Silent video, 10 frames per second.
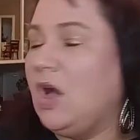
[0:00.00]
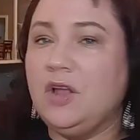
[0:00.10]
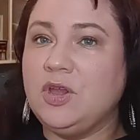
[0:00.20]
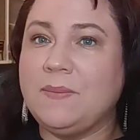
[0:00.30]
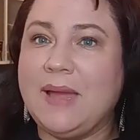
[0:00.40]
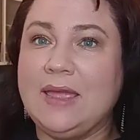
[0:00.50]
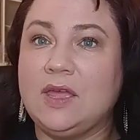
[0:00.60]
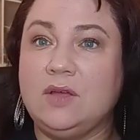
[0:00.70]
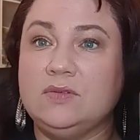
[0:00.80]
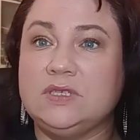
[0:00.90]
On your pine
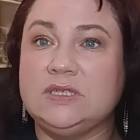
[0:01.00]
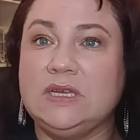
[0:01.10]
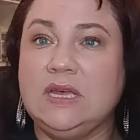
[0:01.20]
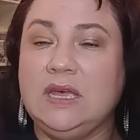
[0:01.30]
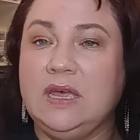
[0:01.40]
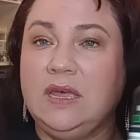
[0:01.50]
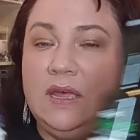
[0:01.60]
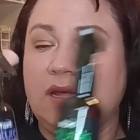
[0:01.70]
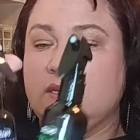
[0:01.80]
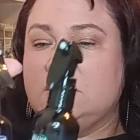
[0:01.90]
cones.
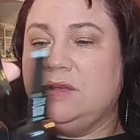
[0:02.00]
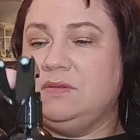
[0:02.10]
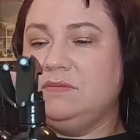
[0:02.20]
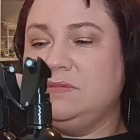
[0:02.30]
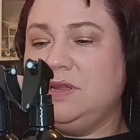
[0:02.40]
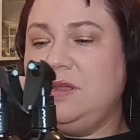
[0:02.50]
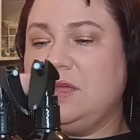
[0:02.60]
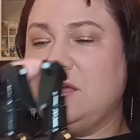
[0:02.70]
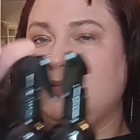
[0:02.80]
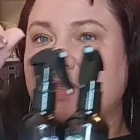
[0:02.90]
So there you
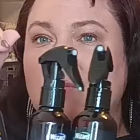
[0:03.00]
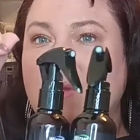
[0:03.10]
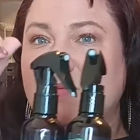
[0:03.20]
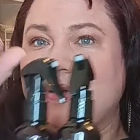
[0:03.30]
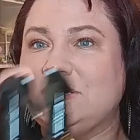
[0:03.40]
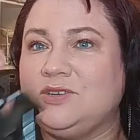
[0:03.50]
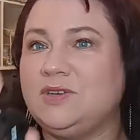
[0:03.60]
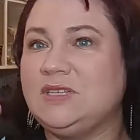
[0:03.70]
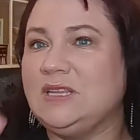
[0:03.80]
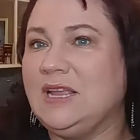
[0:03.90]
go, the three
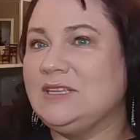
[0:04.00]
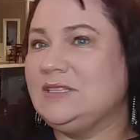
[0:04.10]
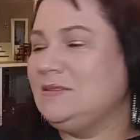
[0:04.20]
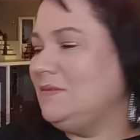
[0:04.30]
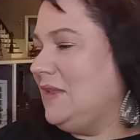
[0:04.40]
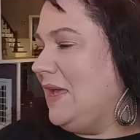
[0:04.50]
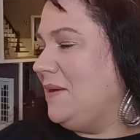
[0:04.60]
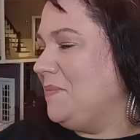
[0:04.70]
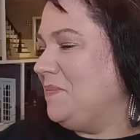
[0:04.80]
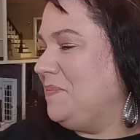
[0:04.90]
wizards, and that's, yeah.